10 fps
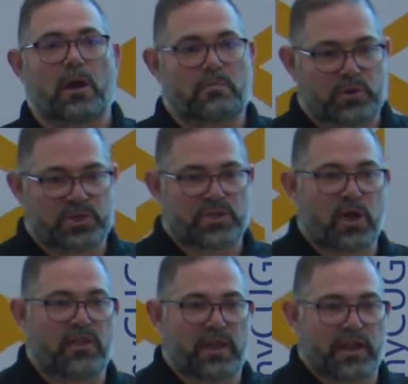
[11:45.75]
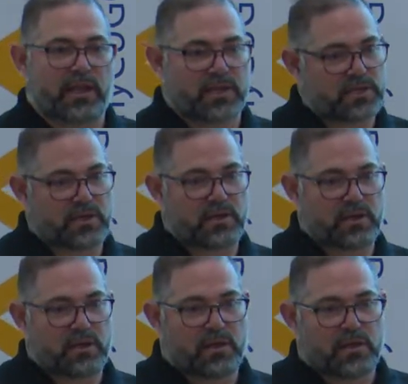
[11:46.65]
a push authentication
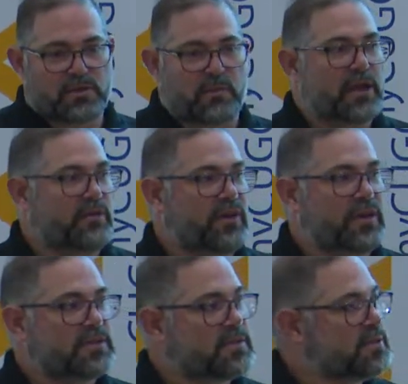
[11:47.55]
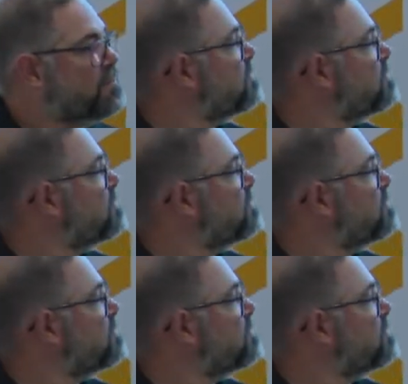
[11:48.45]
to my device.